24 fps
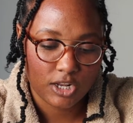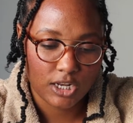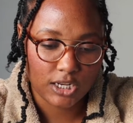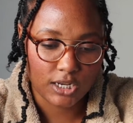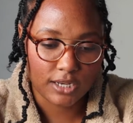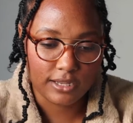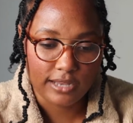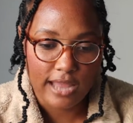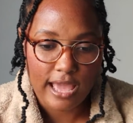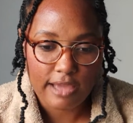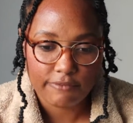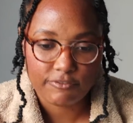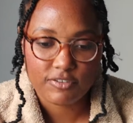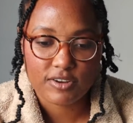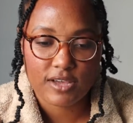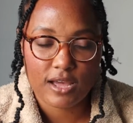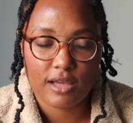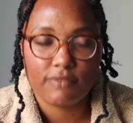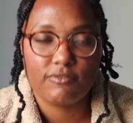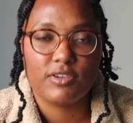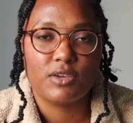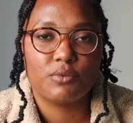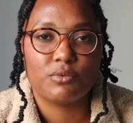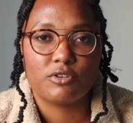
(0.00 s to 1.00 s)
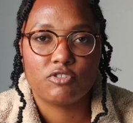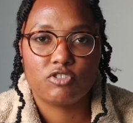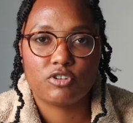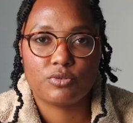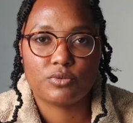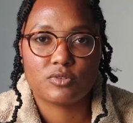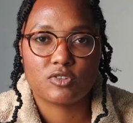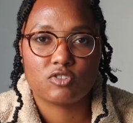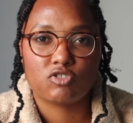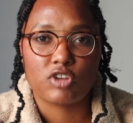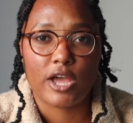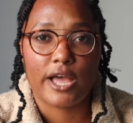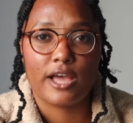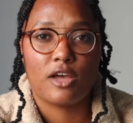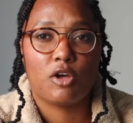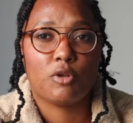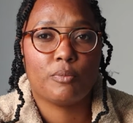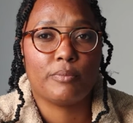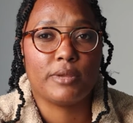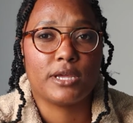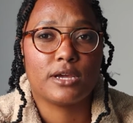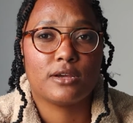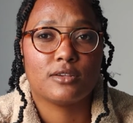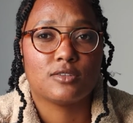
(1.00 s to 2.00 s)
left Covey when she was a
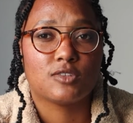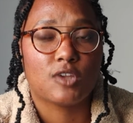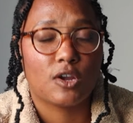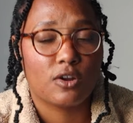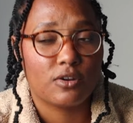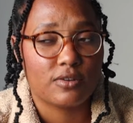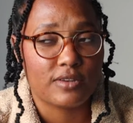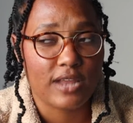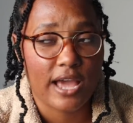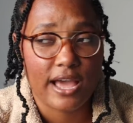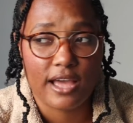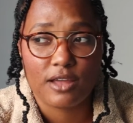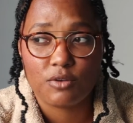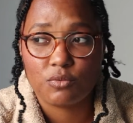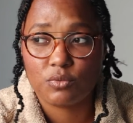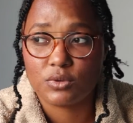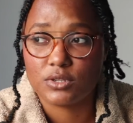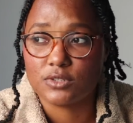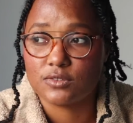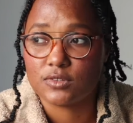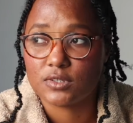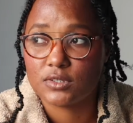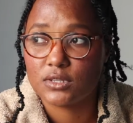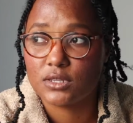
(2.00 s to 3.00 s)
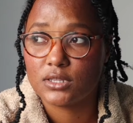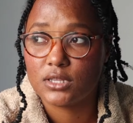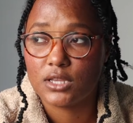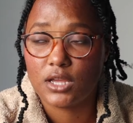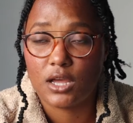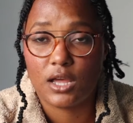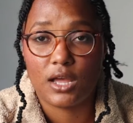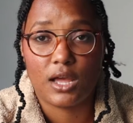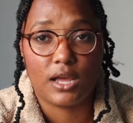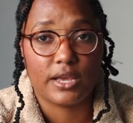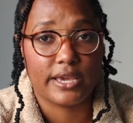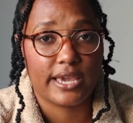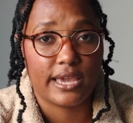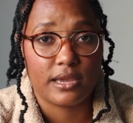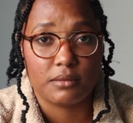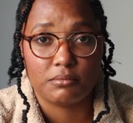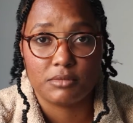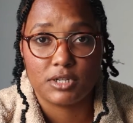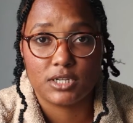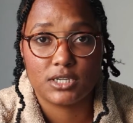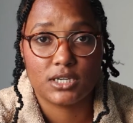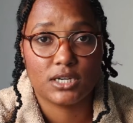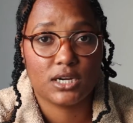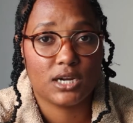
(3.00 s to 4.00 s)
child because her dad was a
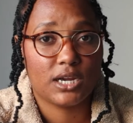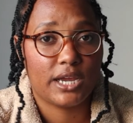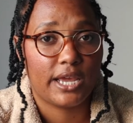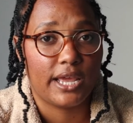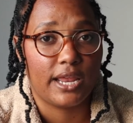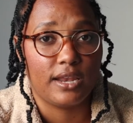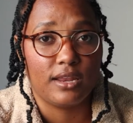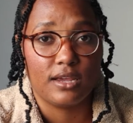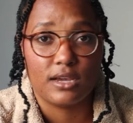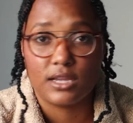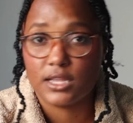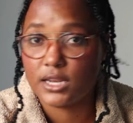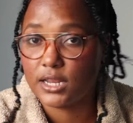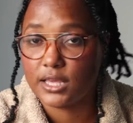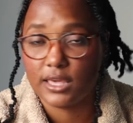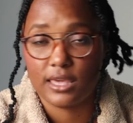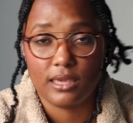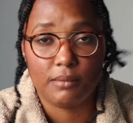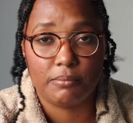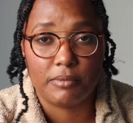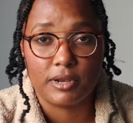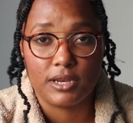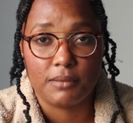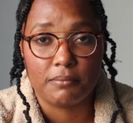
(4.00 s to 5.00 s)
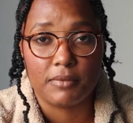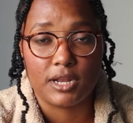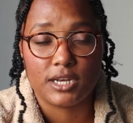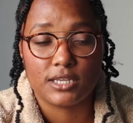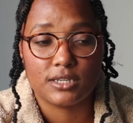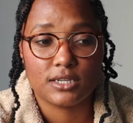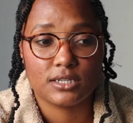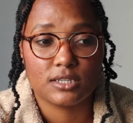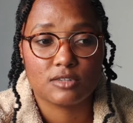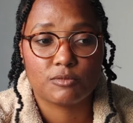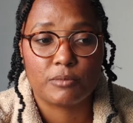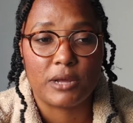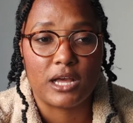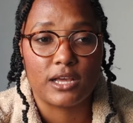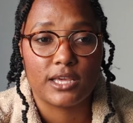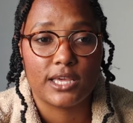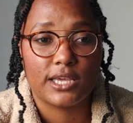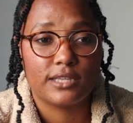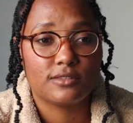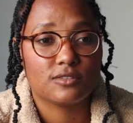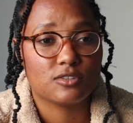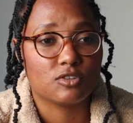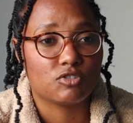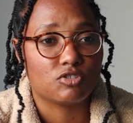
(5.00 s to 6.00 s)
gambler and couldn't keep any money in his
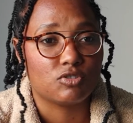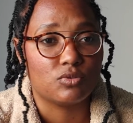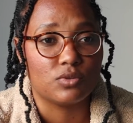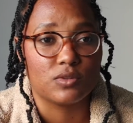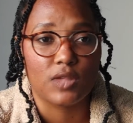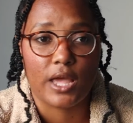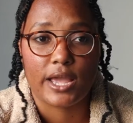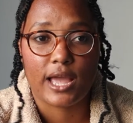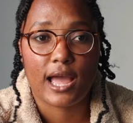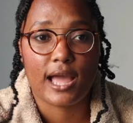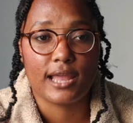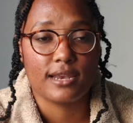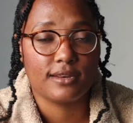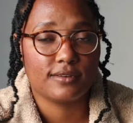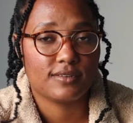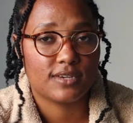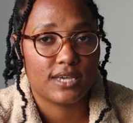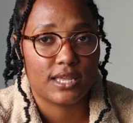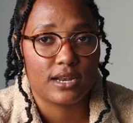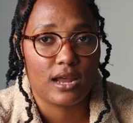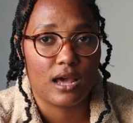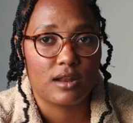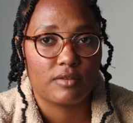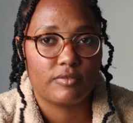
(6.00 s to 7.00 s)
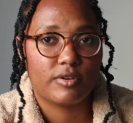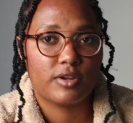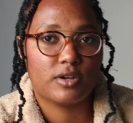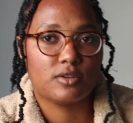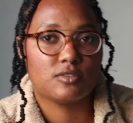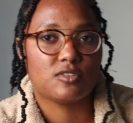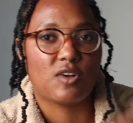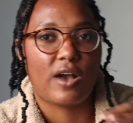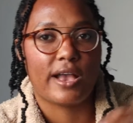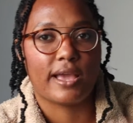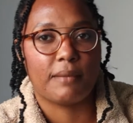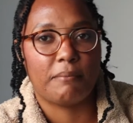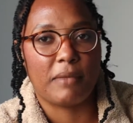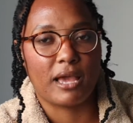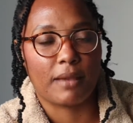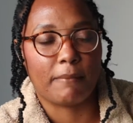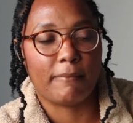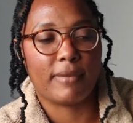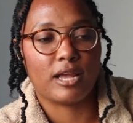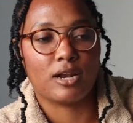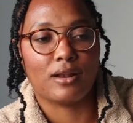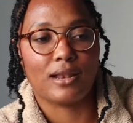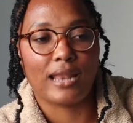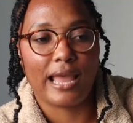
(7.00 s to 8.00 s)
pocket. So she was like, I need to get out of here so I can make a
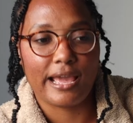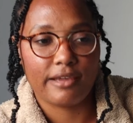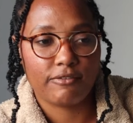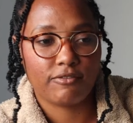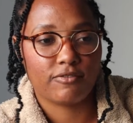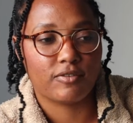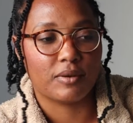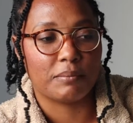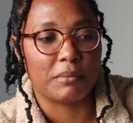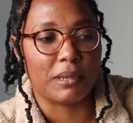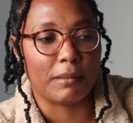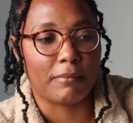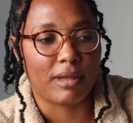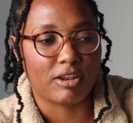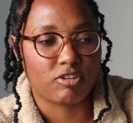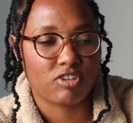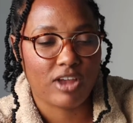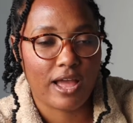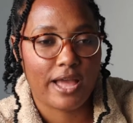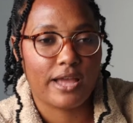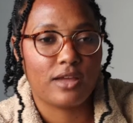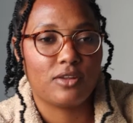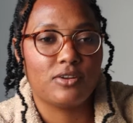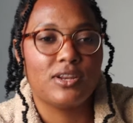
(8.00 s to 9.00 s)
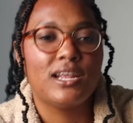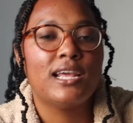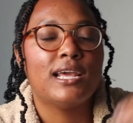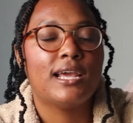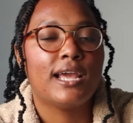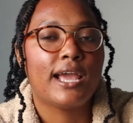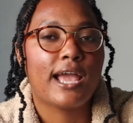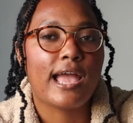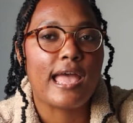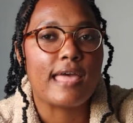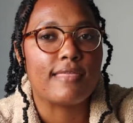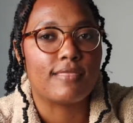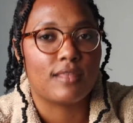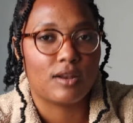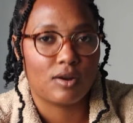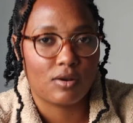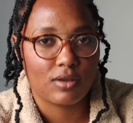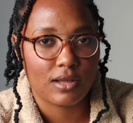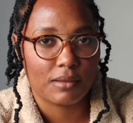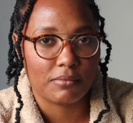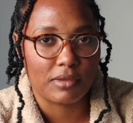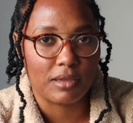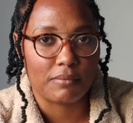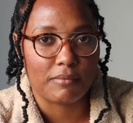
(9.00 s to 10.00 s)
better life for me and my child, and then I'll
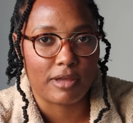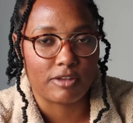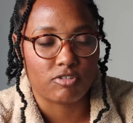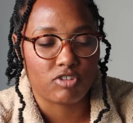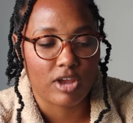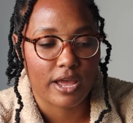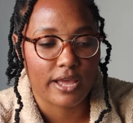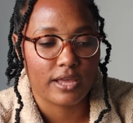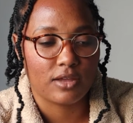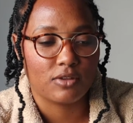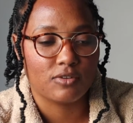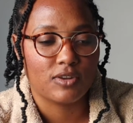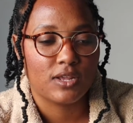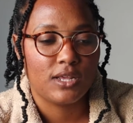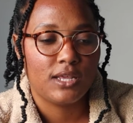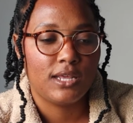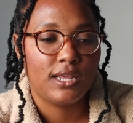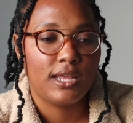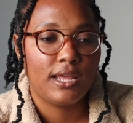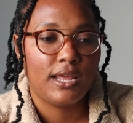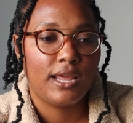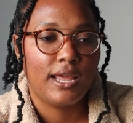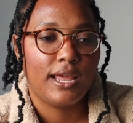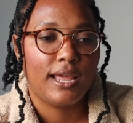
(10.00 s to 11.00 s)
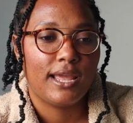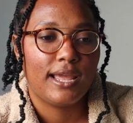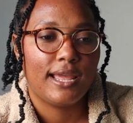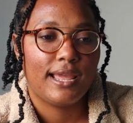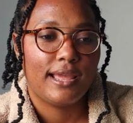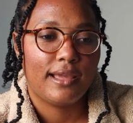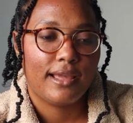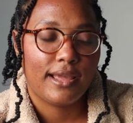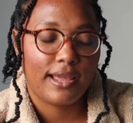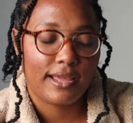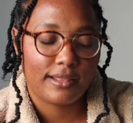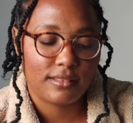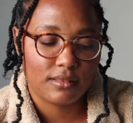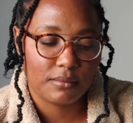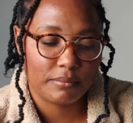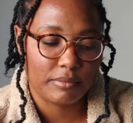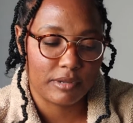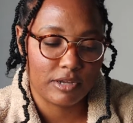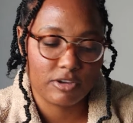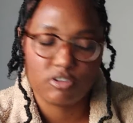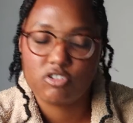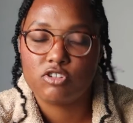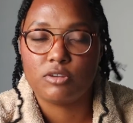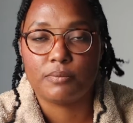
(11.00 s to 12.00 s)
come get my child. In the
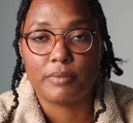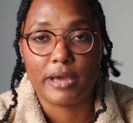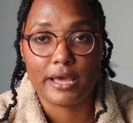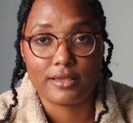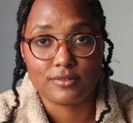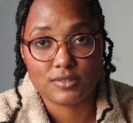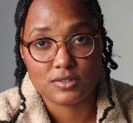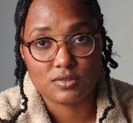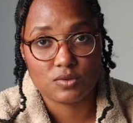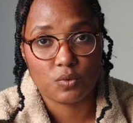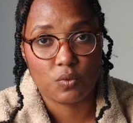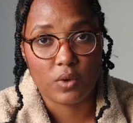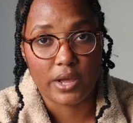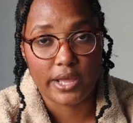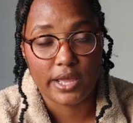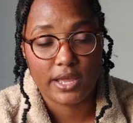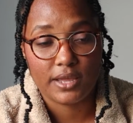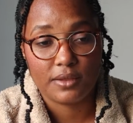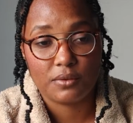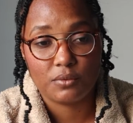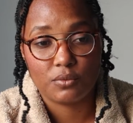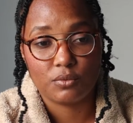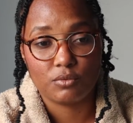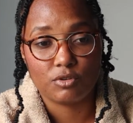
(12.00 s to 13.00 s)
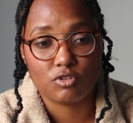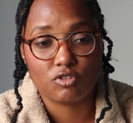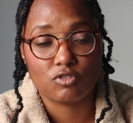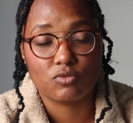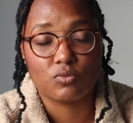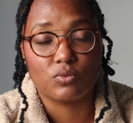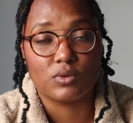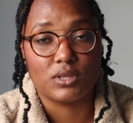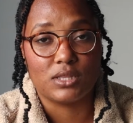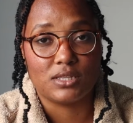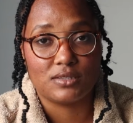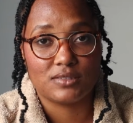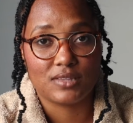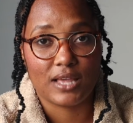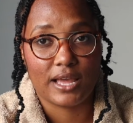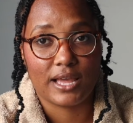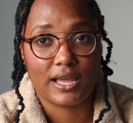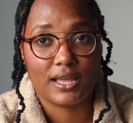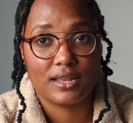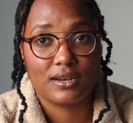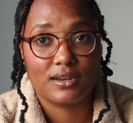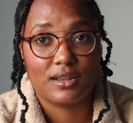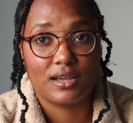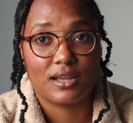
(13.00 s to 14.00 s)
book, she passes away, which is really
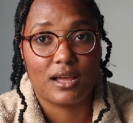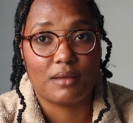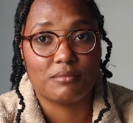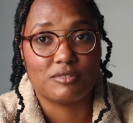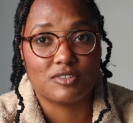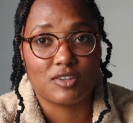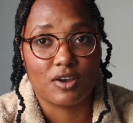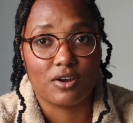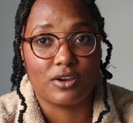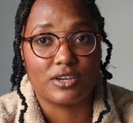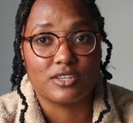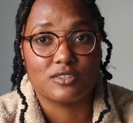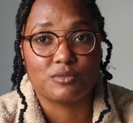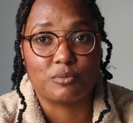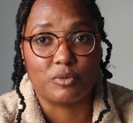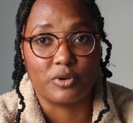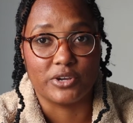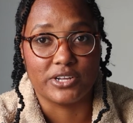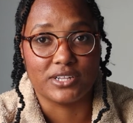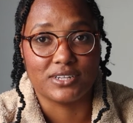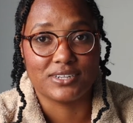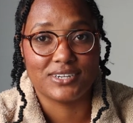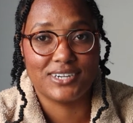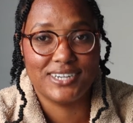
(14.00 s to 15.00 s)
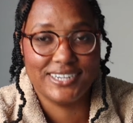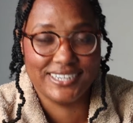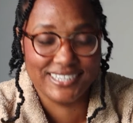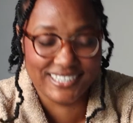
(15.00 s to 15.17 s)
sad. I'm sorry, spoiler.